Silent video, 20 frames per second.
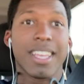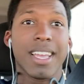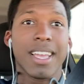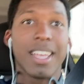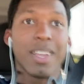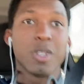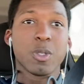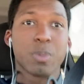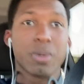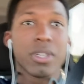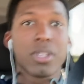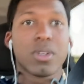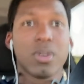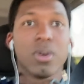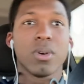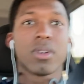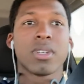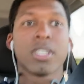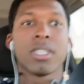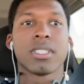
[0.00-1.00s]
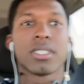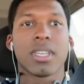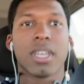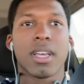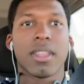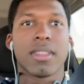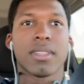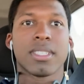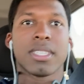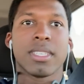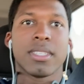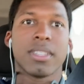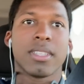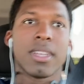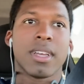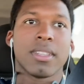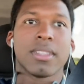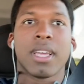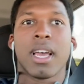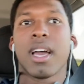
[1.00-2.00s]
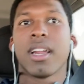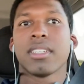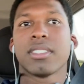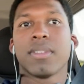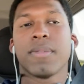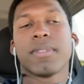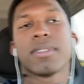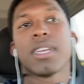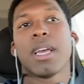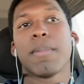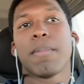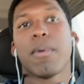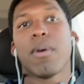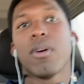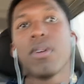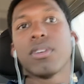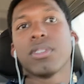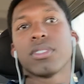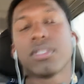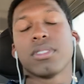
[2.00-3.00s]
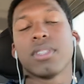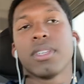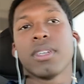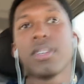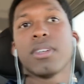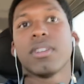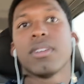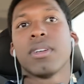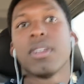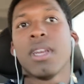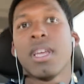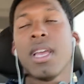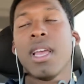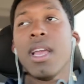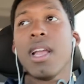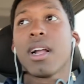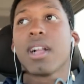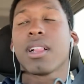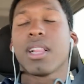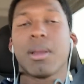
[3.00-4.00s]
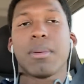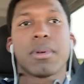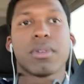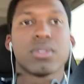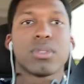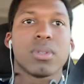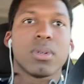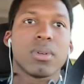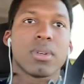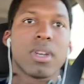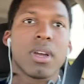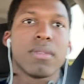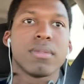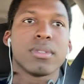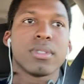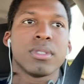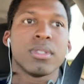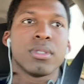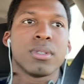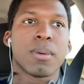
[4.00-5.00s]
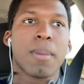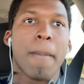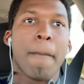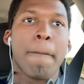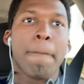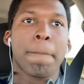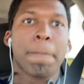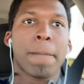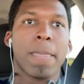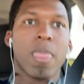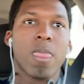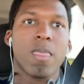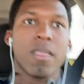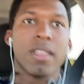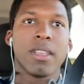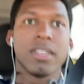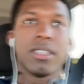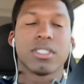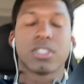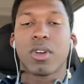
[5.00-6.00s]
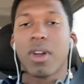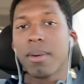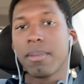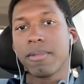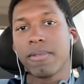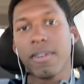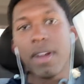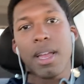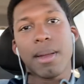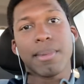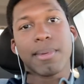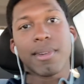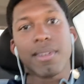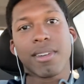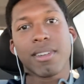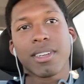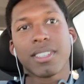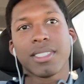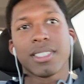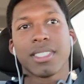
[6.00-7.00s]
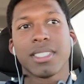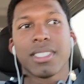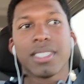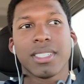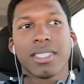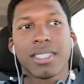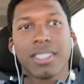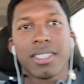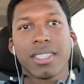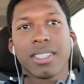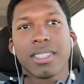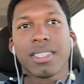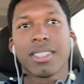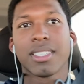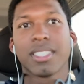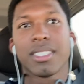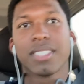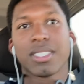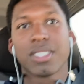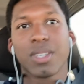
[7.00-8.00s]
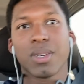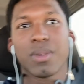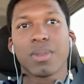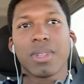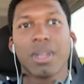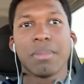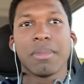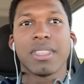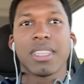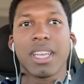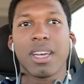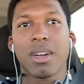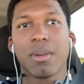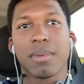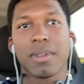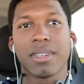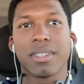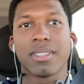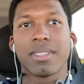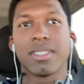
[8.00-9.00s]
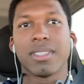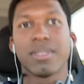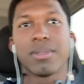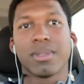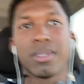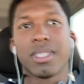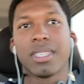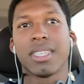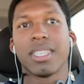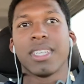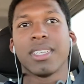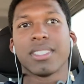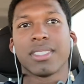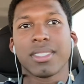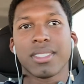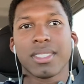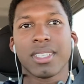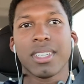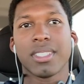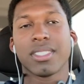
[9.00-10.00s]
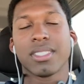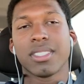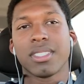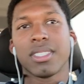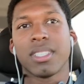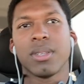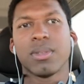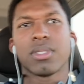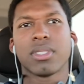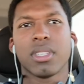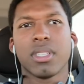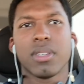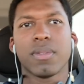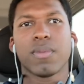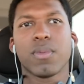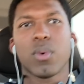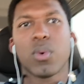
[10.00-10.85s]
It was pretty cool because the Honda Civic Type R's, their climate control cover is carbon fiber. So I mean, that would have been a really nice touch. He was selling